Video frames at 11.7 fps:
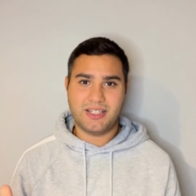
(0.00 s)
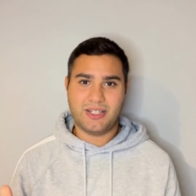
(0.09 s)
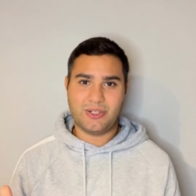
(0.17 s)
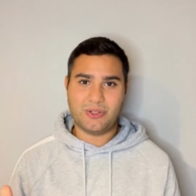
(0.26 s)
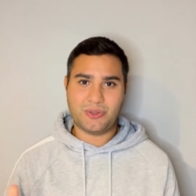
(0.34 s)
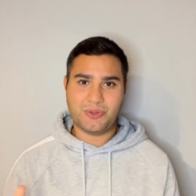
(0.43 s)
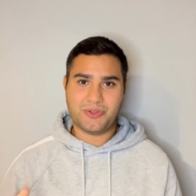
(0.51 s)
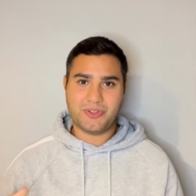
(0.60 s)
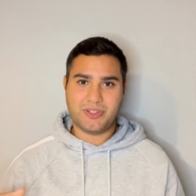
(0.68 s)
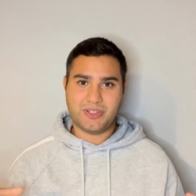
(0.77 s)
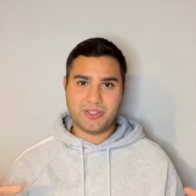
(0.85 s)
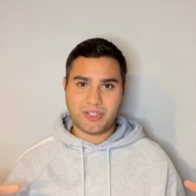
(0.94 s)
you know,
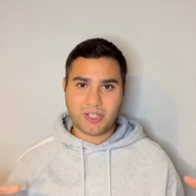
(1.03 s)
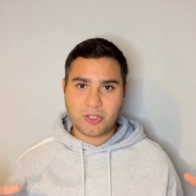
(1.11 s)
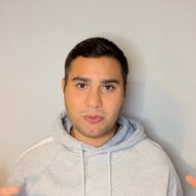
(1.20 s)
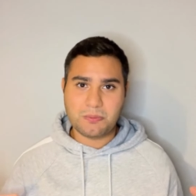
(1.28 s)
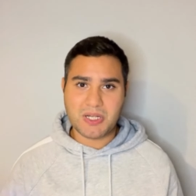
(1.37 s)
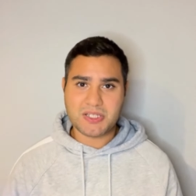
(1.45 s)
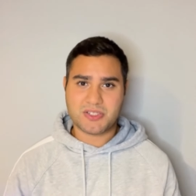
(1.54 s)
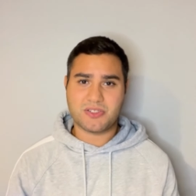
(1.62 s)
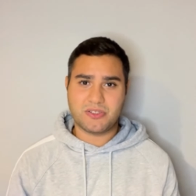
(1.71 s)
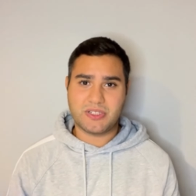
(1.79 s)
the combustion